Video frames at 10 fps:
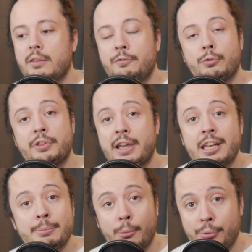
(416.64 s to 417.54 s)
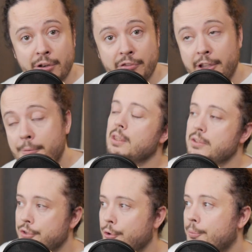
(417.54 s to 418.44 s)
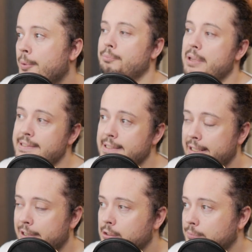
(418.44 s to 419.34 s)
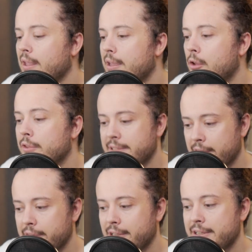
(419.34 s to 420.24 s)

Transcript: for the item on Printify. So basically here on the 10th,